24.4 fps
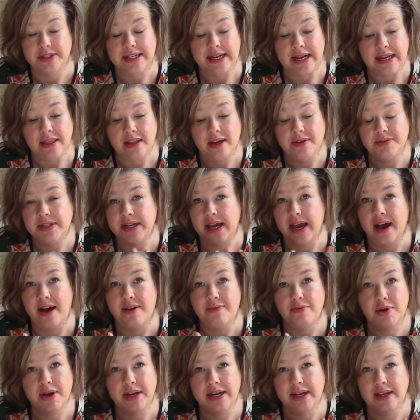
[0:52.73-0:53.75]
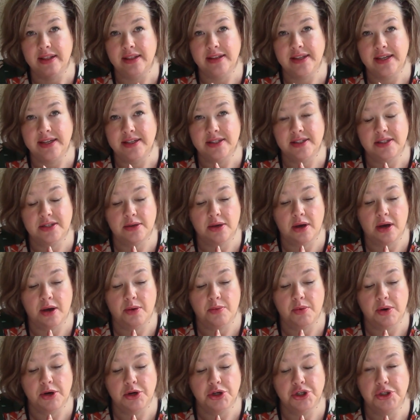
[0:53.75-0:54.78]
And I love to have at least
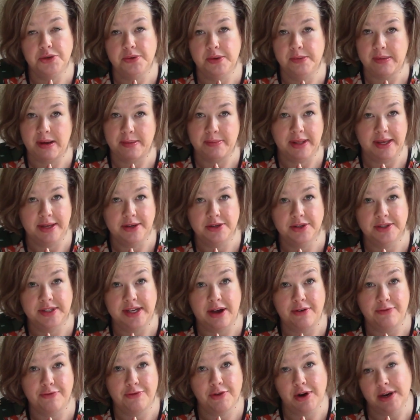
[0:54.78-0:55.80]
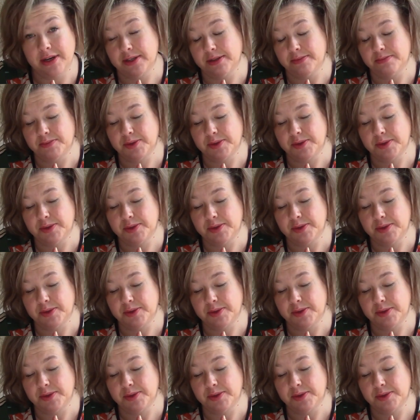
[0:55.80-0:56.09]
one or two in my planters out front.